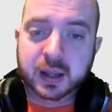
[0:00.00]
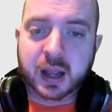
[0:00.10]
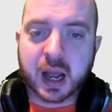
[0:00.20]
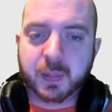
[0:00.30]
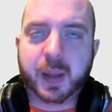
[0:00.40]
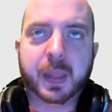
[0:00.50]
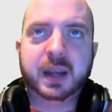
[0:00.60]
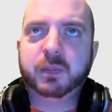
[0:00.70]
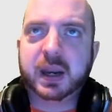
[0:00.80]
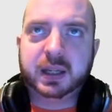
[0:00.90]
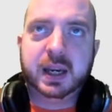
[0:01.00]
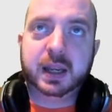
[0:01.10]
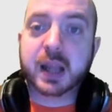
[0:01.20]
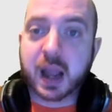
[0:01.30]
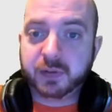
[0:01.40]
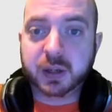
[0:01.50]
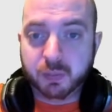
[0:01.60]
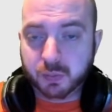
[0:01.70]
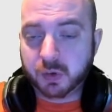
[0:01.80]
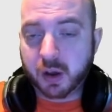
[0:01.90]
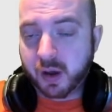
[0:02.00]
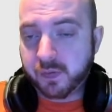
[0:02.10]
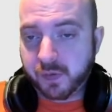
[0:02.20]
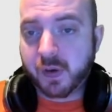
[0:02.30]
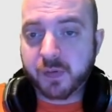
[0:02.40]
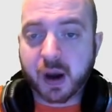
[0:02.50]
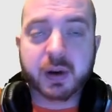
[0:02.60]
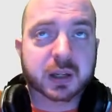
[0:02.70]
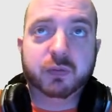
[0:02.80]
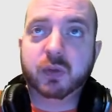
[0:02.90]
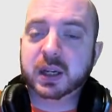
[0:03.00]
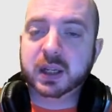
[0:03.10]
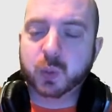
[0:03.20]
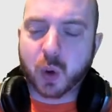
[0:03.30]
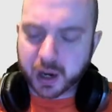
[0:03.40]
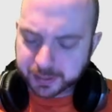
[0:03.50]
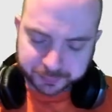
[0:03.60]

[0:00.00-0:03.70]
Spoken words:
And they basically gave some various reasons why